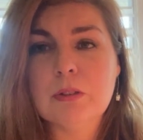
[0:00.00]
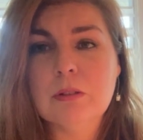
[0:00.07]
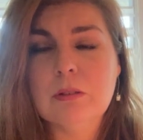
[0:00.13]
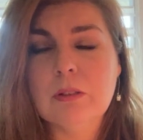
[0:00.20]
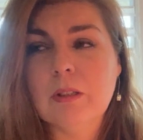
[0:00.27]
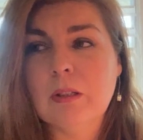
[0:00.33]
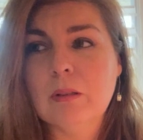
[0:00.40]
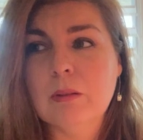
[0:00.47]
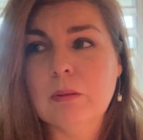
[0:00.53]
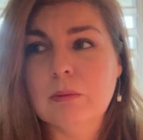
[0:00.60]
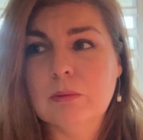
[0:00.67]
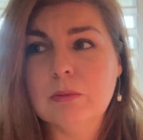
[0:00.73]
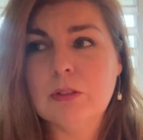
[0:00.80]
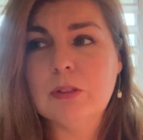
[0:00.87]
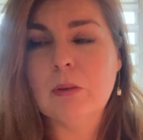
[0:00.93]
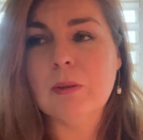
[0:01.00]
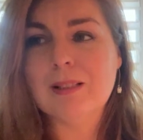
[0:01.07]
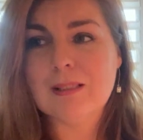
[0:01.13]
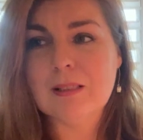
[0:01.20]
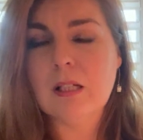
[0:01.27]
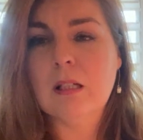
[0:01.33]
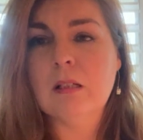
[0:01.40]
you know, show
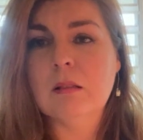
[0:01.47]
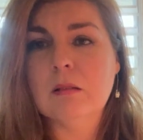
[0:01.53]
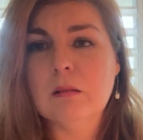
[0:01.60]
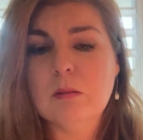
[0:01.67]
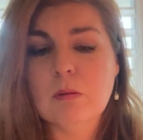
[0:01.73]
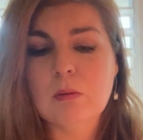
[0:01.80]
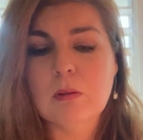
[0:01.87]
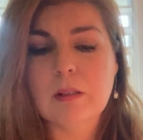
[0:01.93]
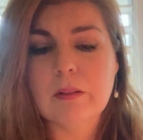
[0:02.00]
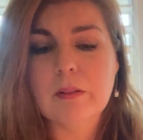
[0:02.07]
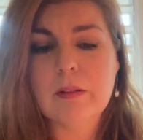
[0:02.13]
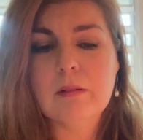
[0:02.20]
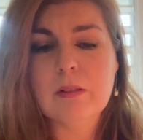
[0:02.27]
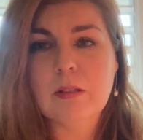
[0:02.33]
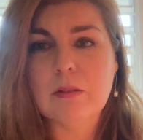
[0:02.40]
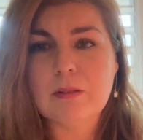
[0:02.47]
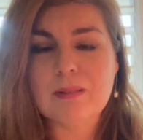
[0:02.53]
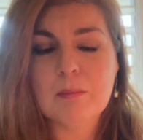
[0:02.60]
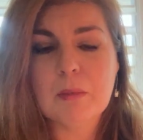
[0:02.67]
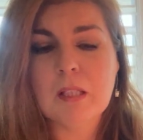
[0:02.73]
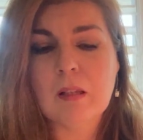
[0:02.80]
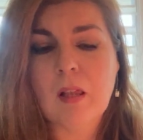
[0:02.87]
and tell or, you know,
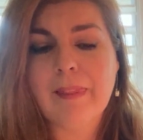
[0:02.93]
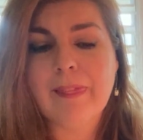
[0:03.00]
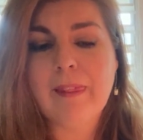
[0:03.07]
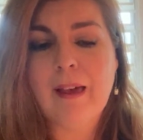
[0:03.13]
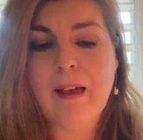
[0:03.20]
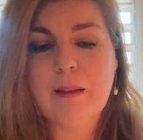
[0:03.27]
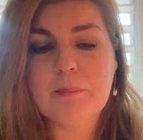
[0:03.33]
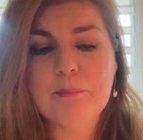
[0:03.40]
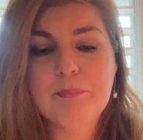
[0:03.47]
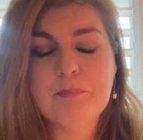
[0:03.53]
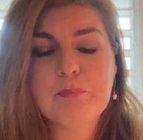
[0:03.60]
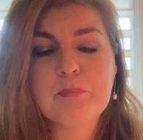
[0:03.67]
something like that?